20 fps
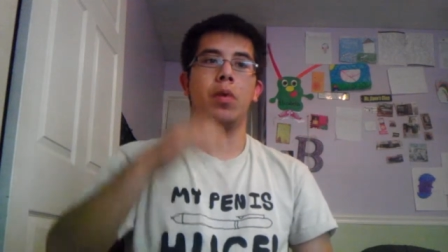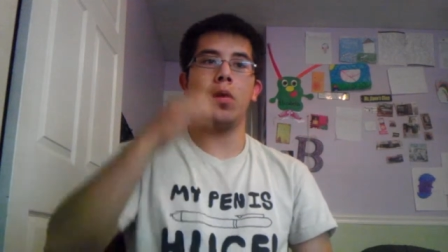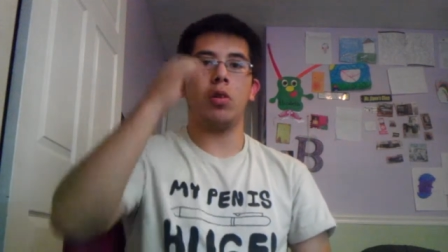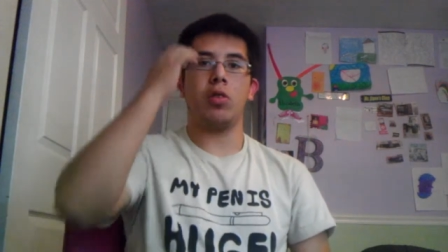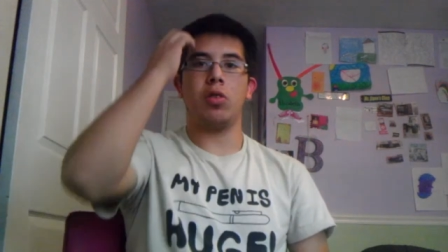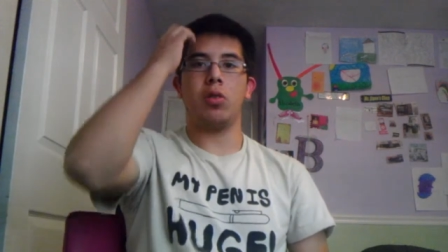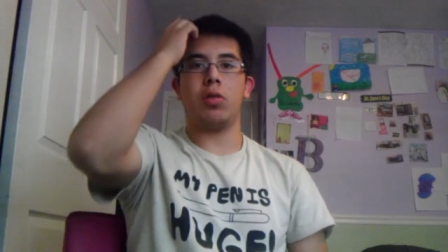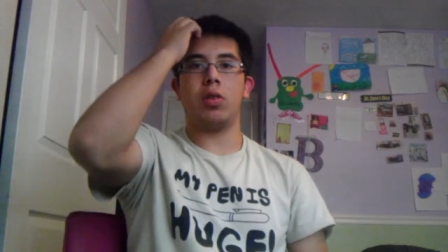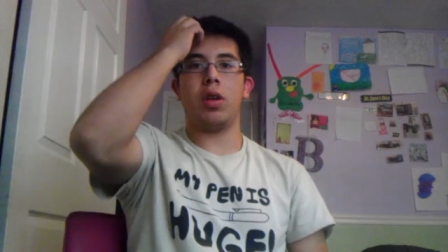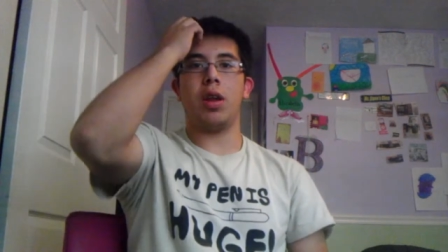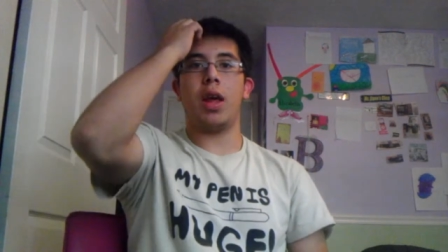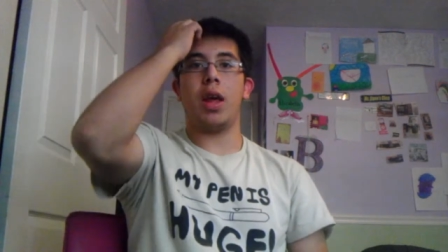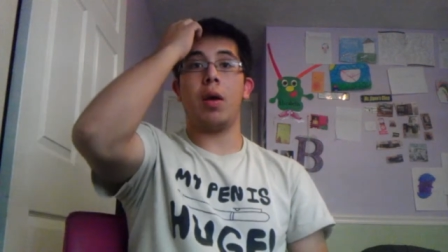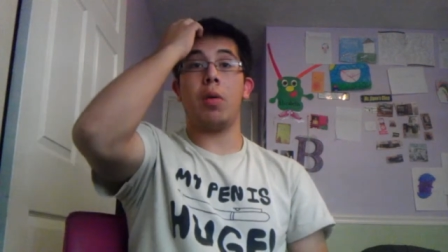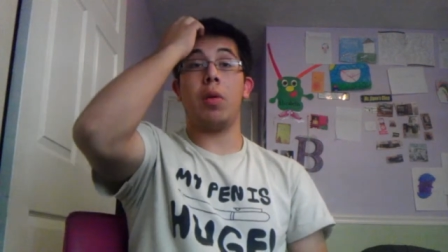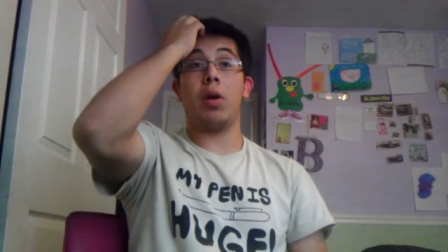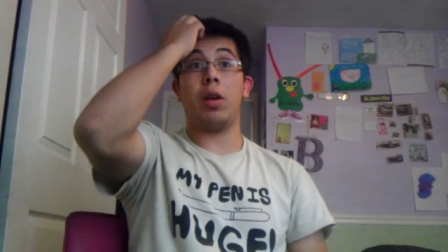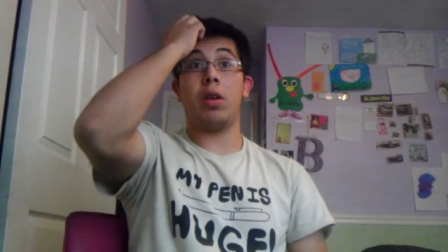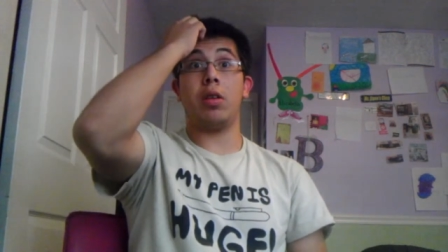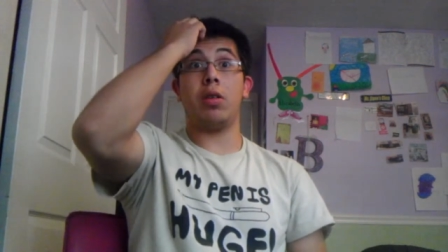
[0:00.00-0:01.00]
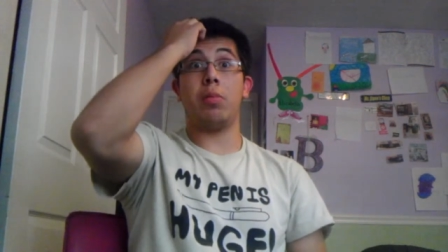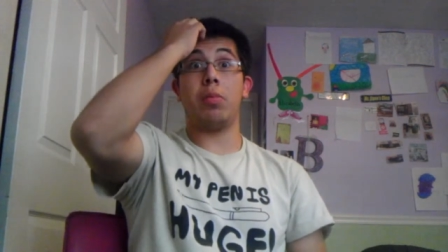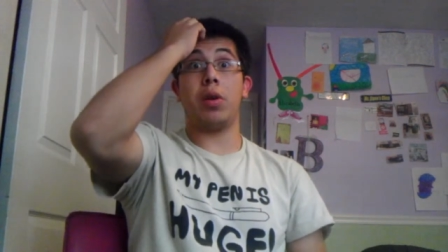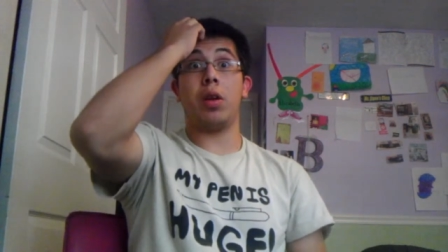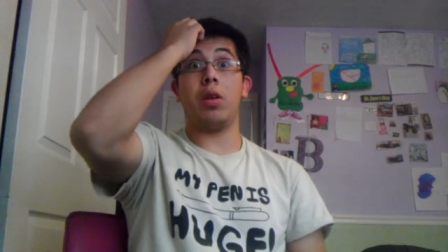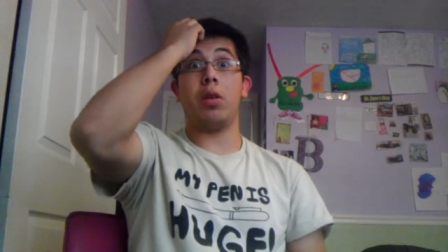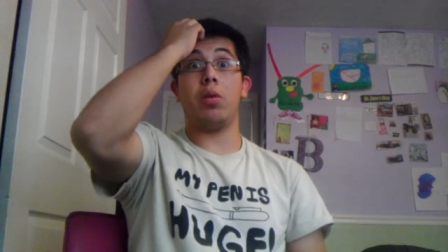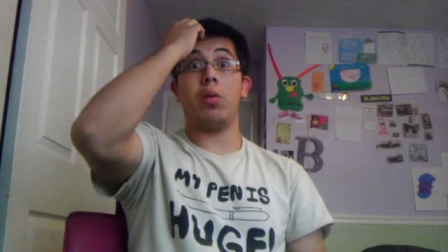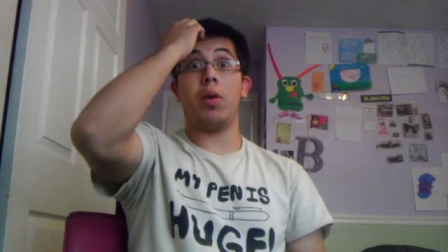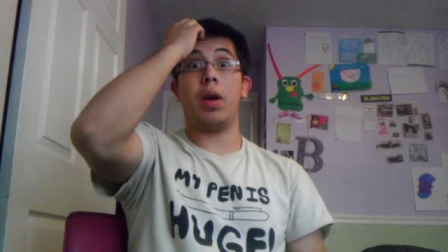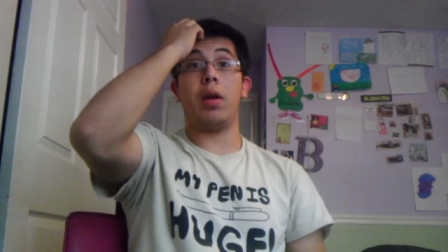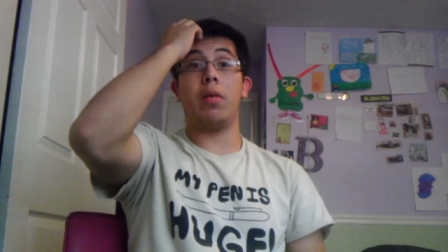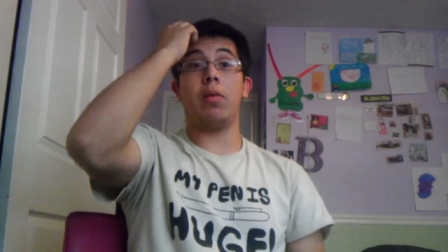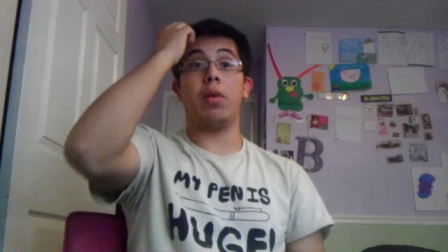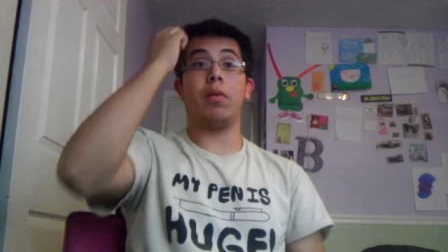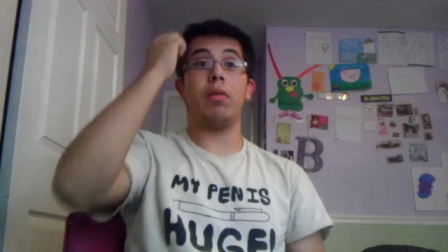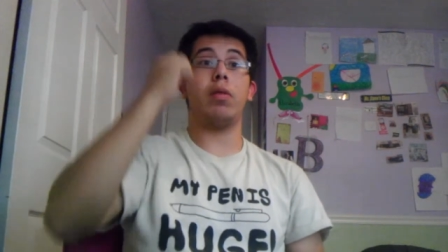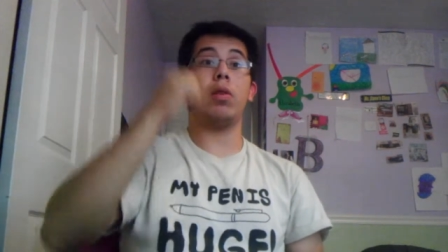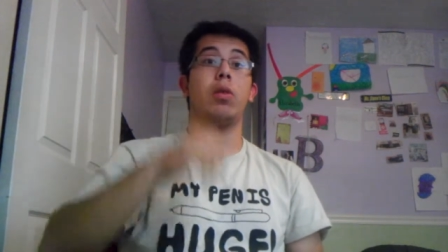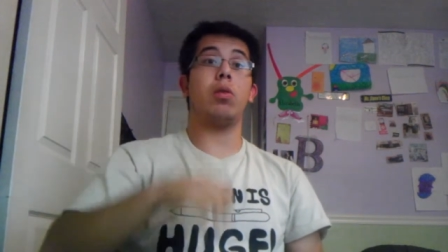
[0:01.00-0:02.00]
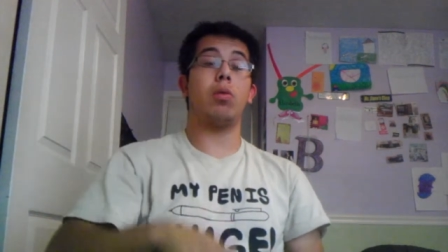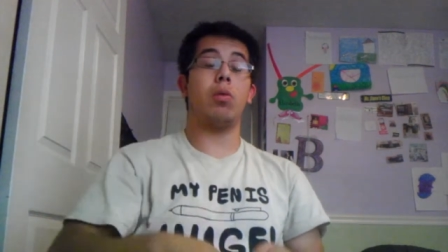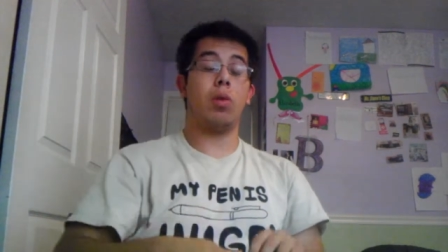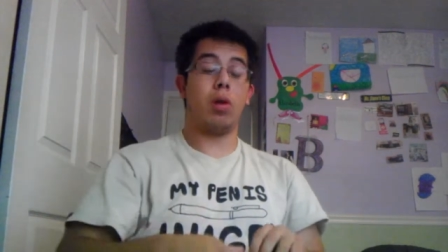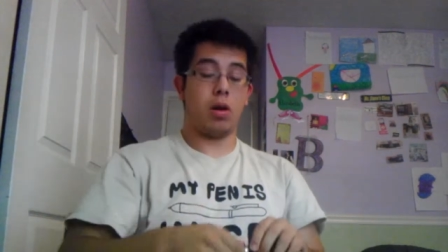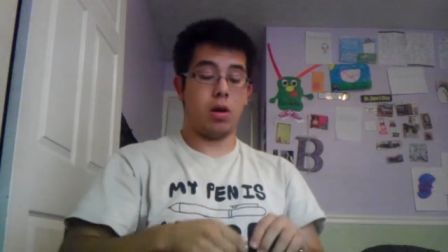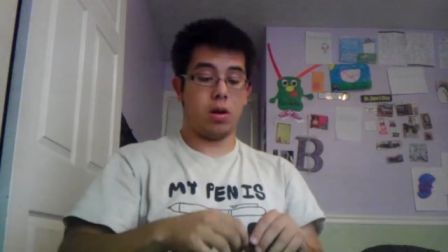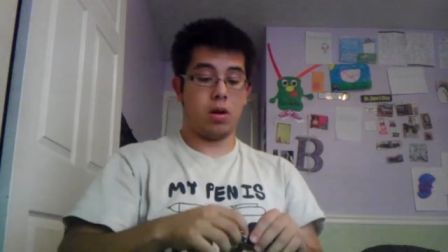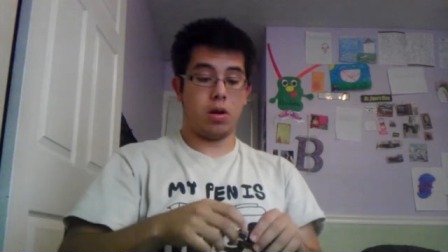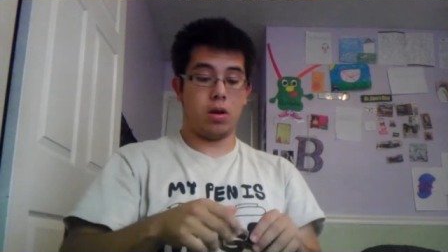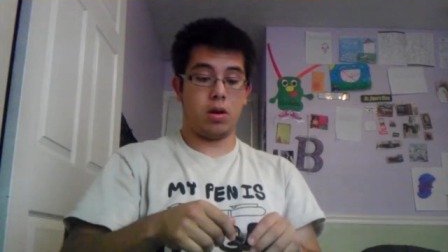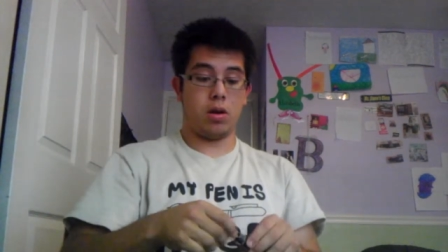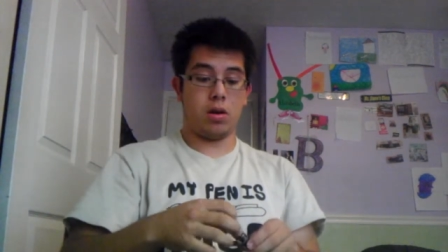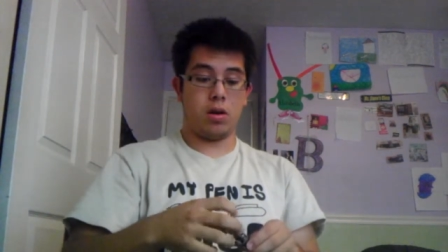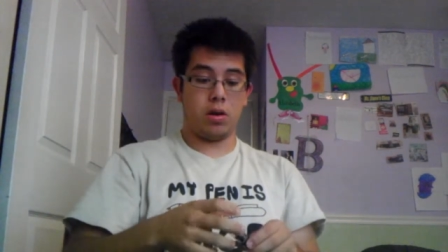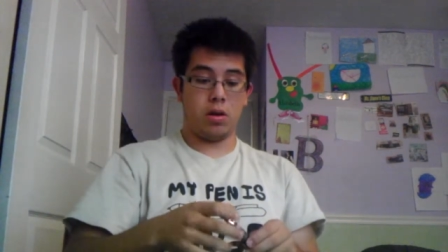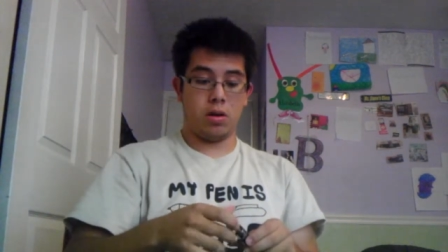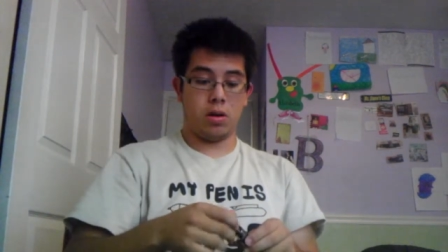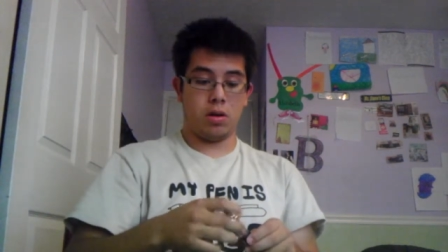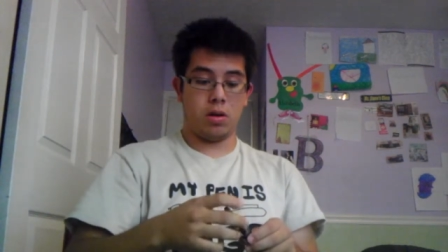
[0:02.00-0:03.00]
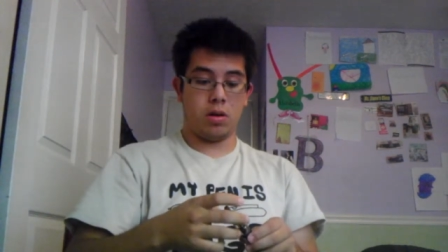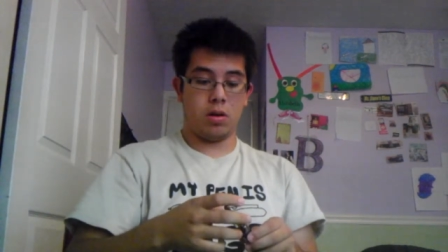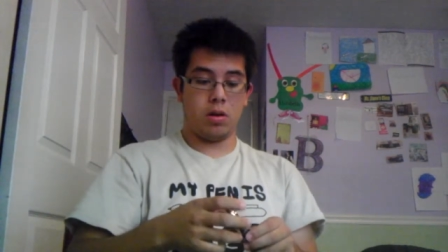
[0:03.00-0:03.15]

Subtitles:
So today I wanted to bring you a review on